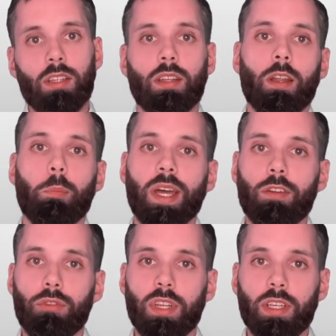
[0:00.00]
that are
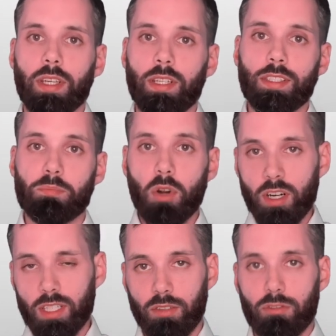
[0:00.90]
benefiting at least
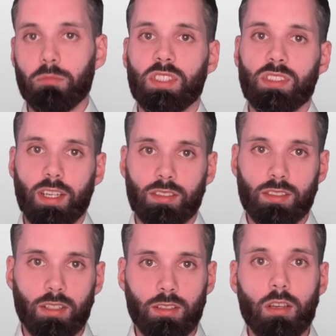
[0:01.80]
partly from this tax cut